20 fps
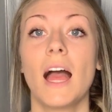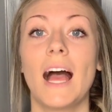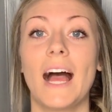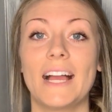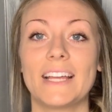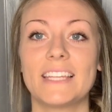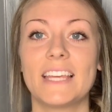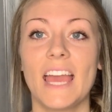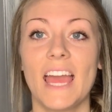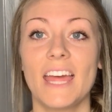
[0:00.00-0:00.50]

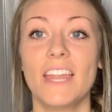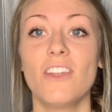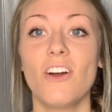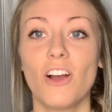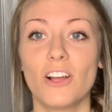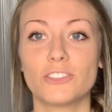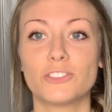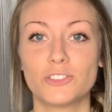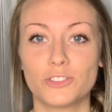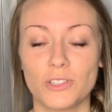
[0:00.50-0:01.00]
I
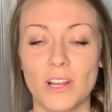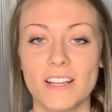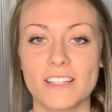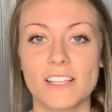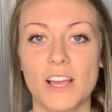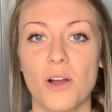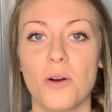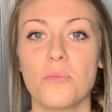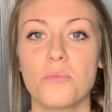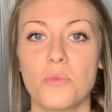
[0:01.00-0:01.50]
cannot stress
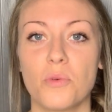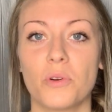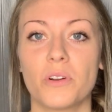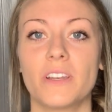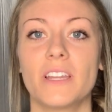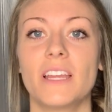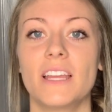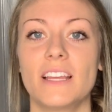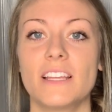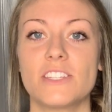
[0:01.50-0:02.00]
how important
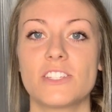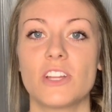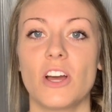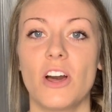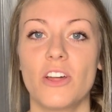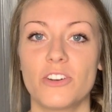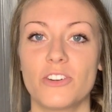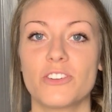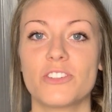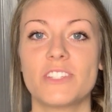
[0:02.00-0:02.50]
it is to
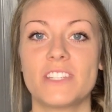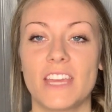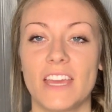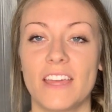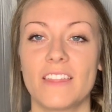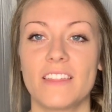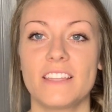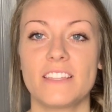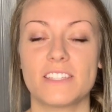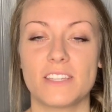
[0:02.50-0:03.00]

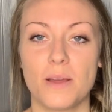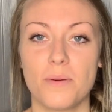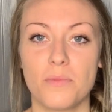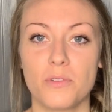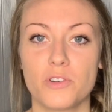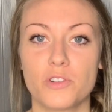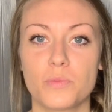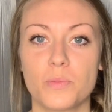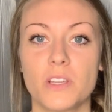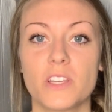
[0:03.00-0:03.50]
understand these
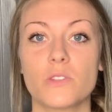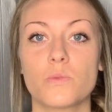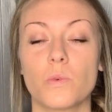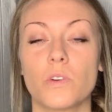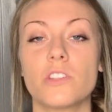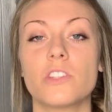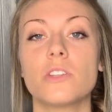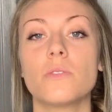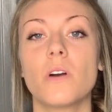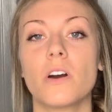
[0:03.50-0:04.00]
numbers, because
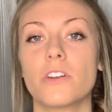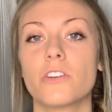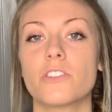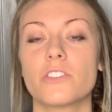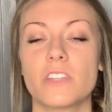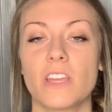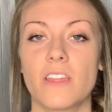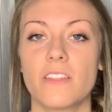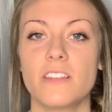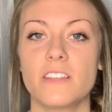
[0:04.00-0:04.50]
once you
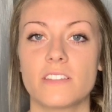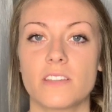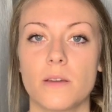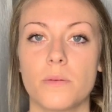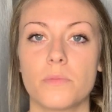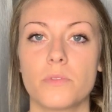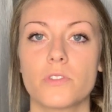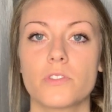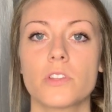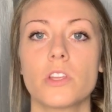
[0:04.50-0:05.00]
understand these
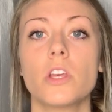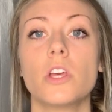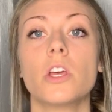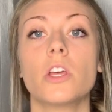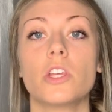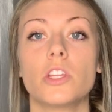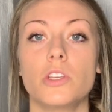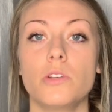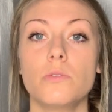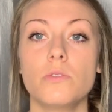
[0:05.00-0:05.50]
numbers,
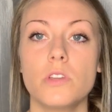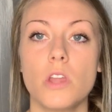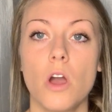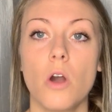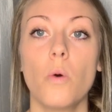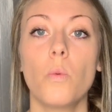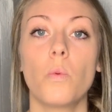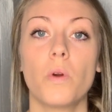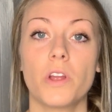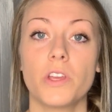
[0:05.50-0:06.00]
you know
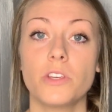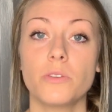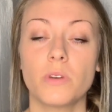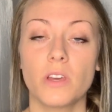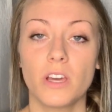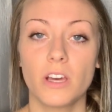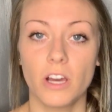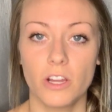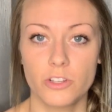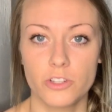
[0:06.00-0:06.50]
where you can
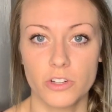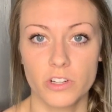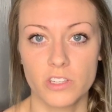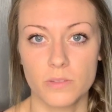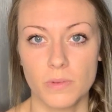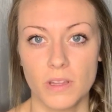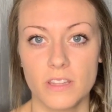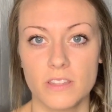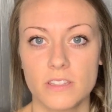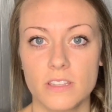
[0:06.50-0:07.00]
cut your
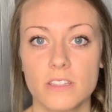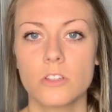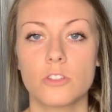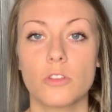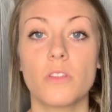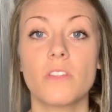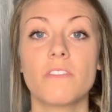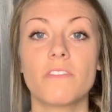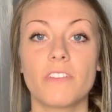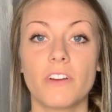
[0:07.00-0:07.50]
expenses. So
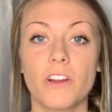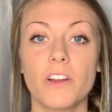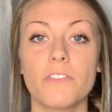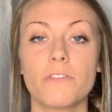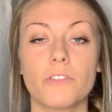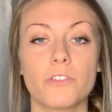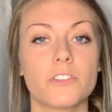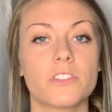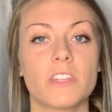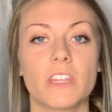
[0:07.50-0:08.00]
the very
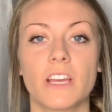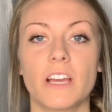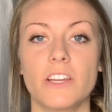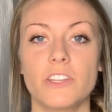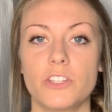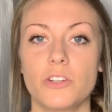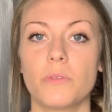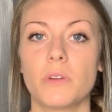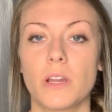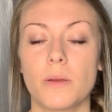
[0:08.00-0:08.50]
first thing I
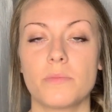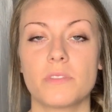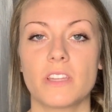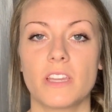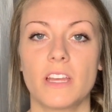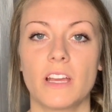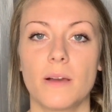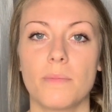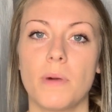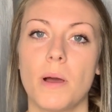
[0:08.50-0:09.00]
do when I'm
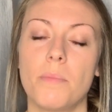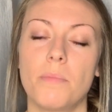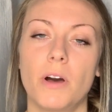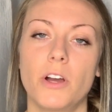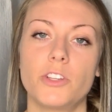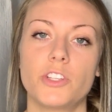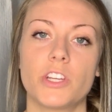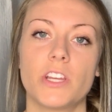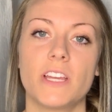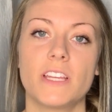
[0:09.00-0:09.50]
setting up my
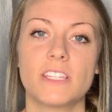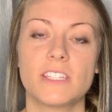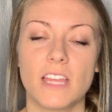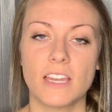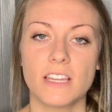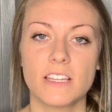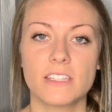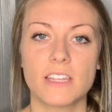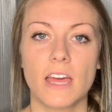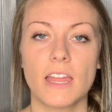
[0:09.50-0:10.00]
budget is
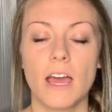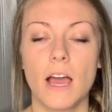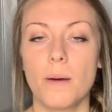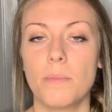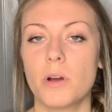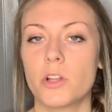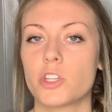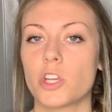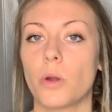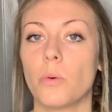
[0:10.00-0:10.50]
aside how
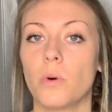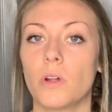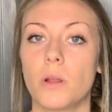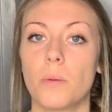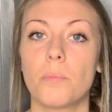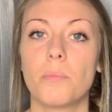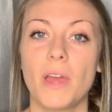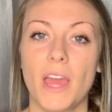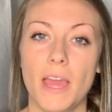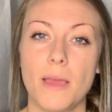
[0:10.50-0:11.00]
much I want
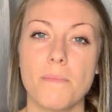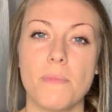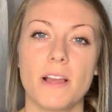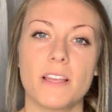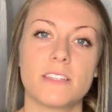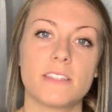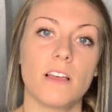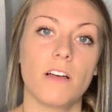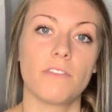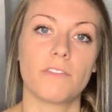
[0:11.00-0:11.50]
to pay
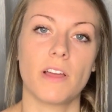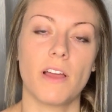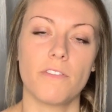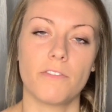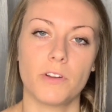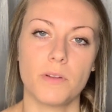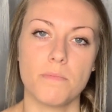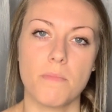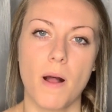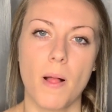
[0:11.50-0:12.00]
myself
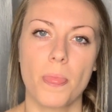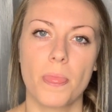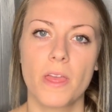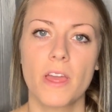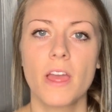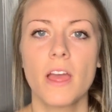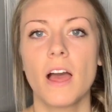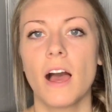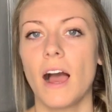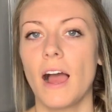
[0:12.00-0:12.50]
every month.
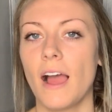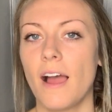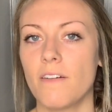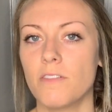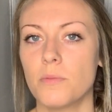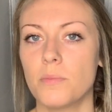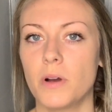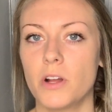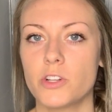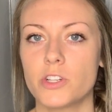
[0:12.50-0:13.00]
I have
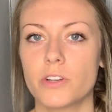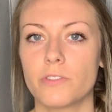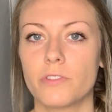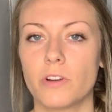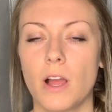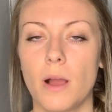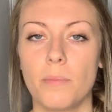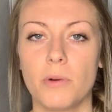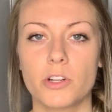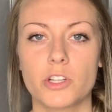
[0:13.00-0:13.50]
a budget for
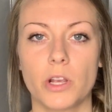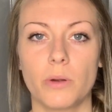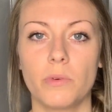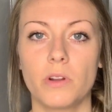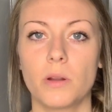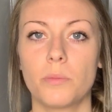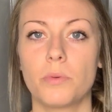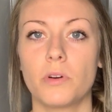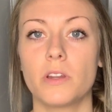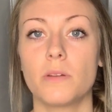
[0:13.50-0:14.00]
how much I want
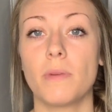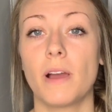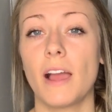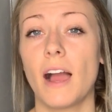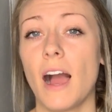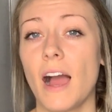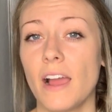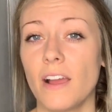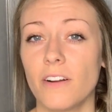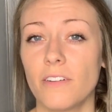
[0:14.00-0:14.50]
to put in my
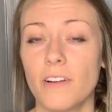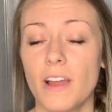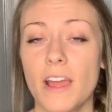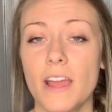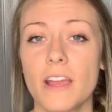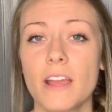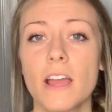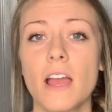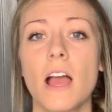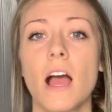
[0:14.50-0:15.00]

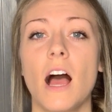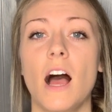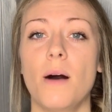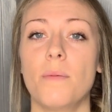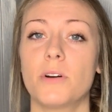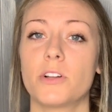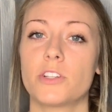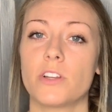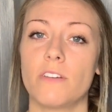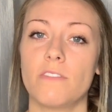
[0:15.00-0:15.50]
IRA, how
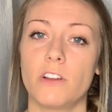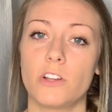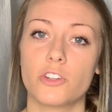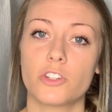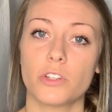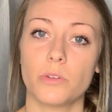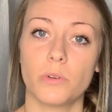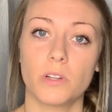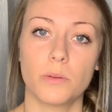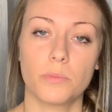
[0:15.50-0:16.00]
much I
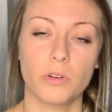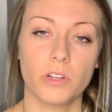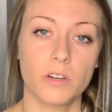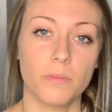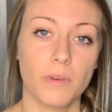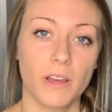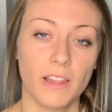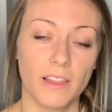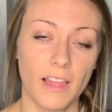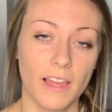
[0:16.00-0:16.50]
eventually want to put into
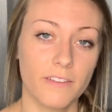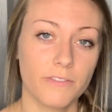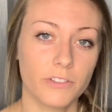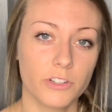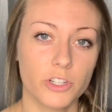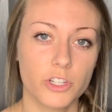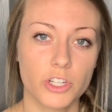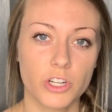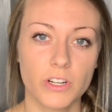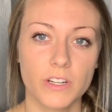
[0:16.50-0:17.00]
my life
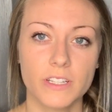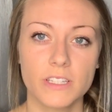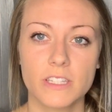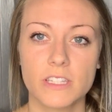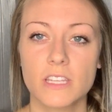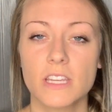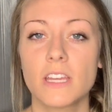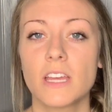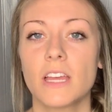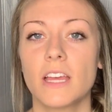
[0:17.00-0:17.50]
insurance.
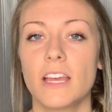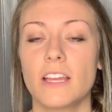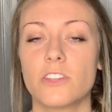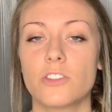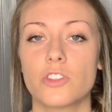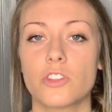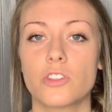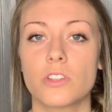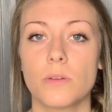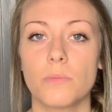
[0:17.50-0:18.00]
It's
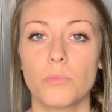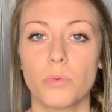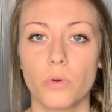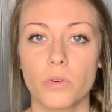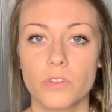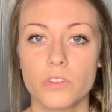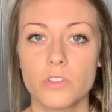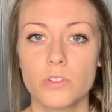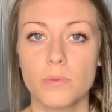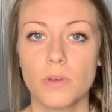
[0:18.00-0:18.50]
just
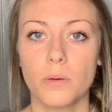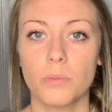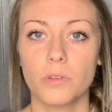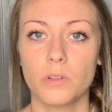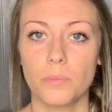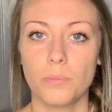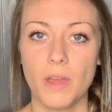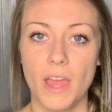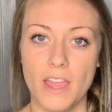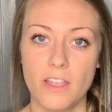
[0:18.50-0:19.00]
important to be able
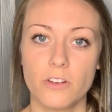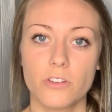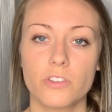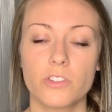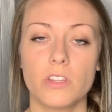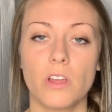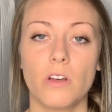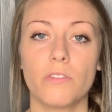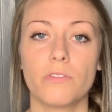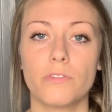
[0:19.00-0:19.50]
to pay
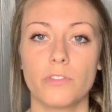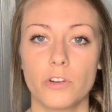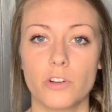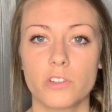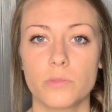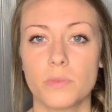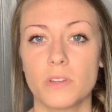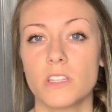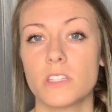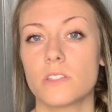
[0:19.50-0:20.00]
yourself
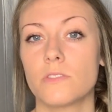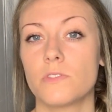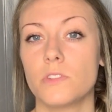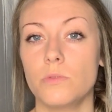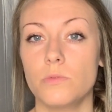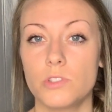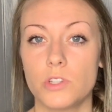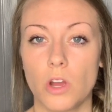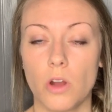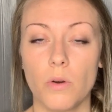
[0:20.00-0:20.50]
first, because if you
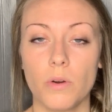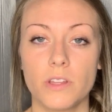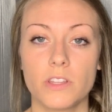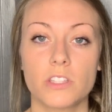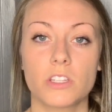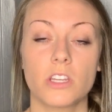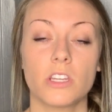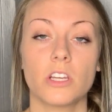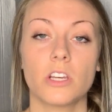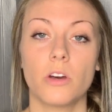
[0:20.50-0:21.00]
don't, it's
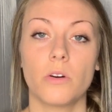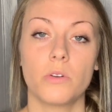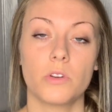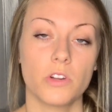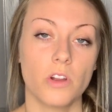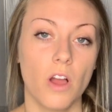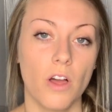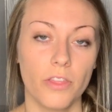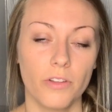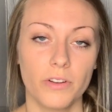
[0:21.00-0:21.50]
going to go to
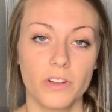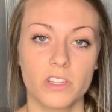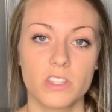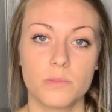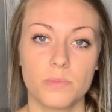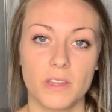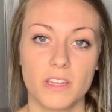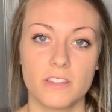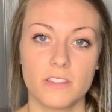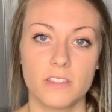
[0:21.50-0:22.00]
your other
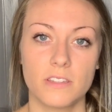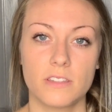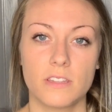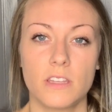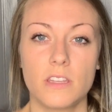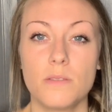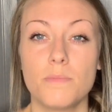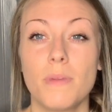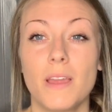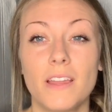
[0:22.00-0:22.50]
expenses that
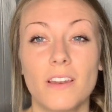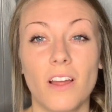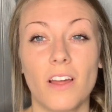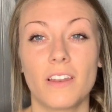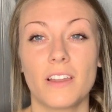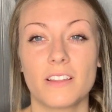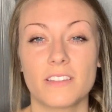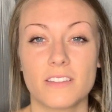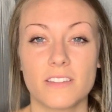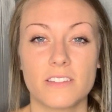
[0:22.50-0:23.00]
you may not
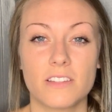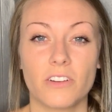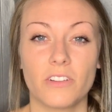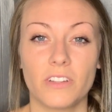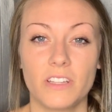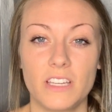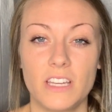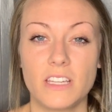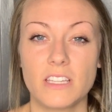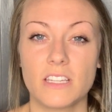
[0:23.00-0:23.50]

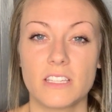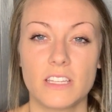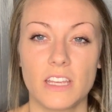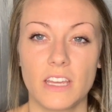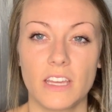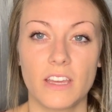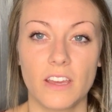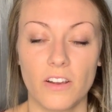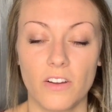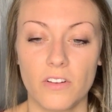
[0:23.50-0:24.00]
necessarily need to
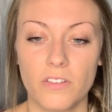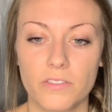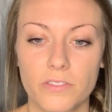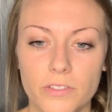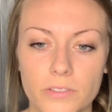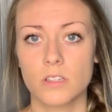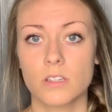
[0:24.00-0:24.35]
take care of.